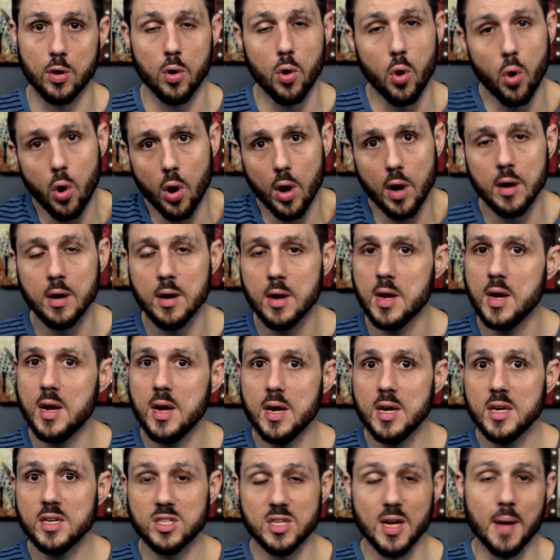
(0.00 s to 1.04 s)
or
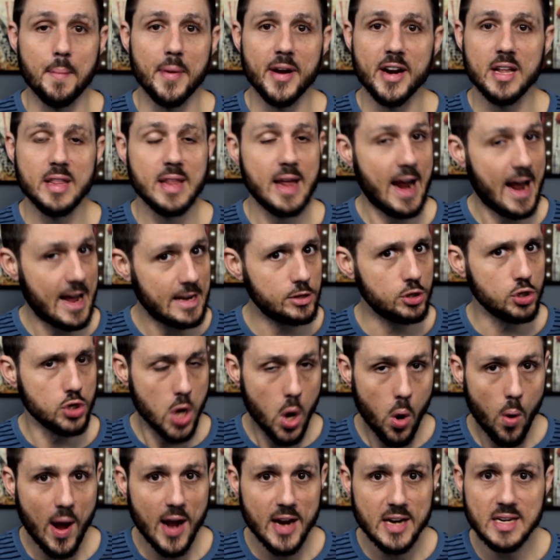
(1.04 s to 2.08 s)
somebody that has
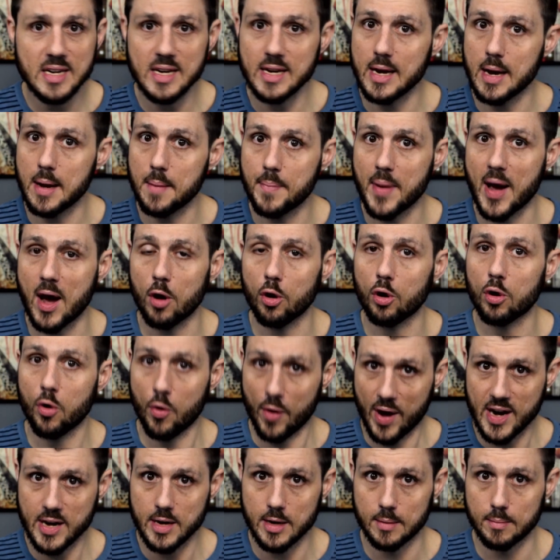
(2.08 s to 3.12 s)
no idea about
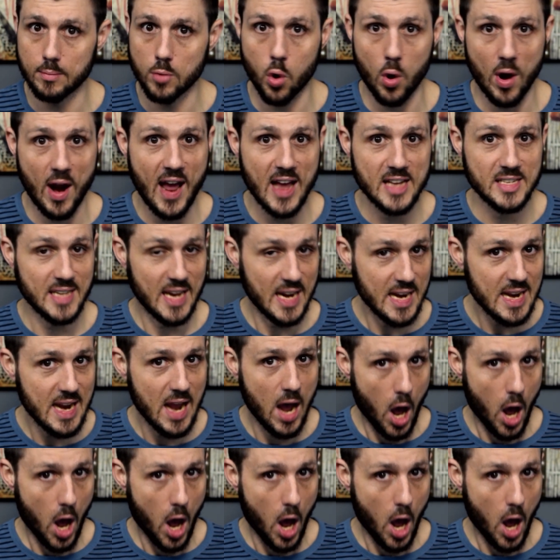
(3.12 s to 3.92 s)
kratom or has any